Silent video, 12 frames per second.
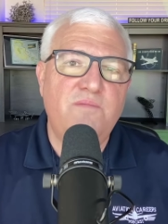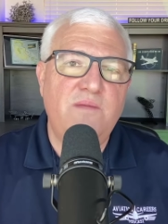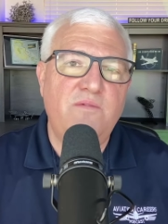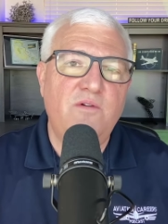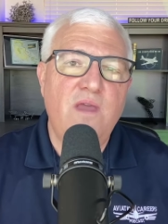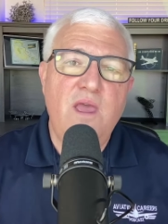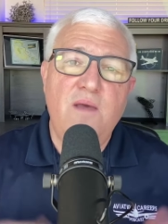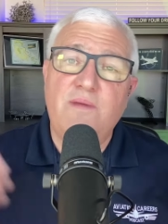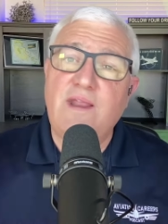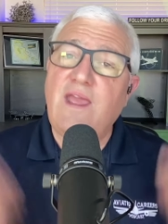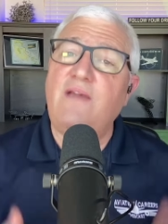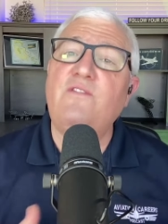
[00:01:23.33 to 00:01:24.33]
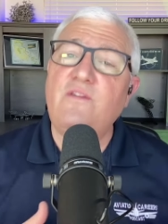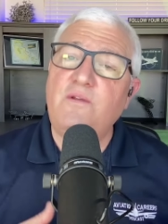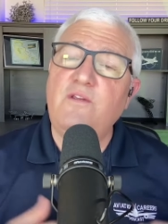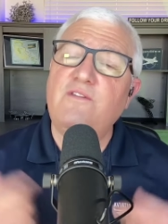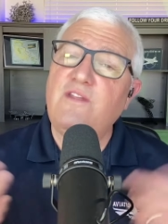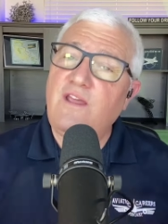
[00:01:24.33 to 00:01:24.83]
people, but I have
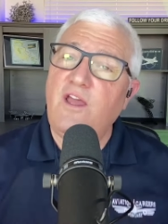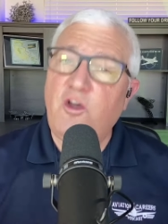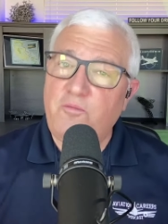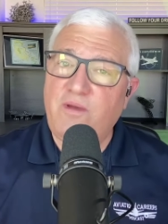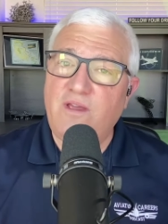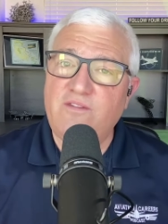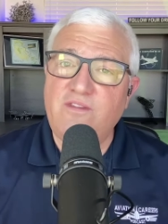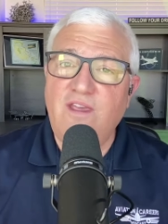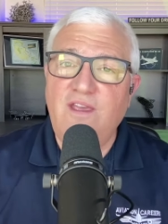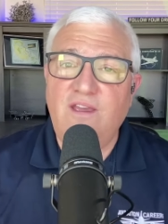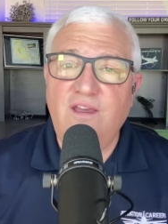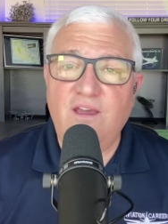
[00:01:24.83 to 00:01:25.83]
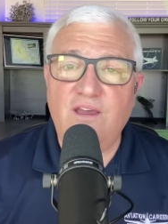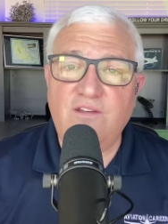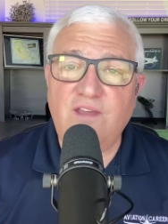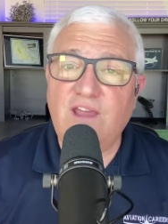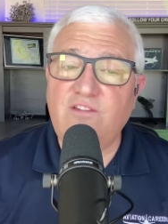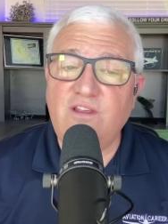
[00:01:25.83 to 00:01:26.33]
somebody who's going to help us to
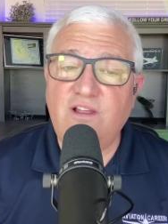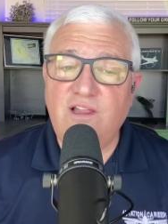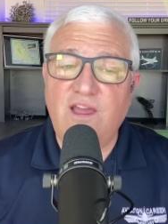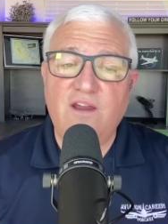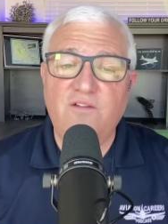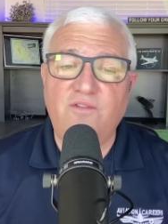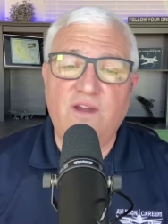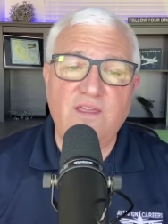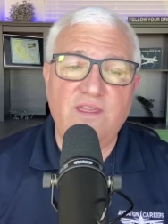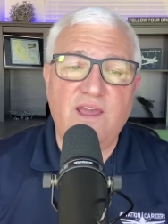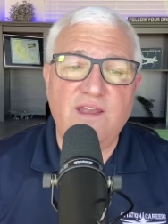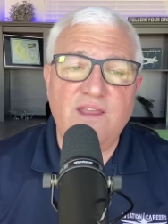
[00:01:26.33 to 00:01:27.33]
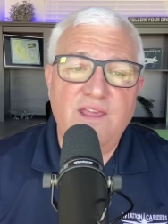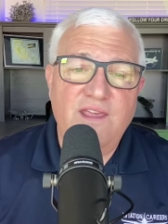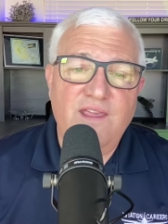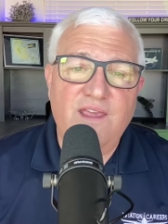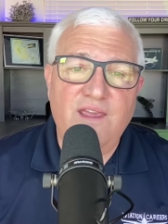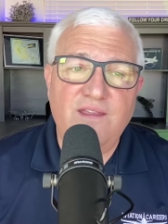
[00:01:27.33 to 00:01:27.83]
actually clarify that,
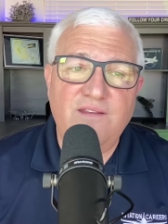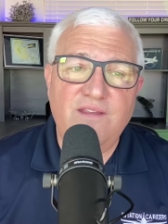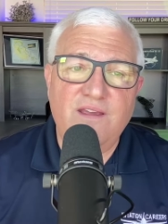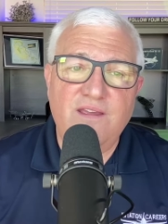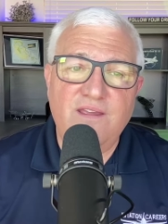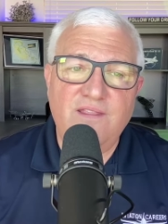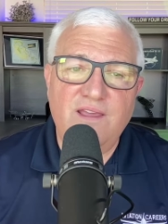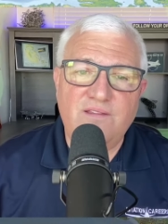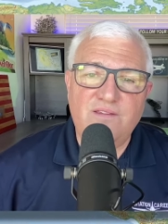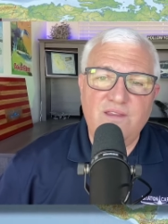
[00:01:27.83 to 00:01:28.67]
and that's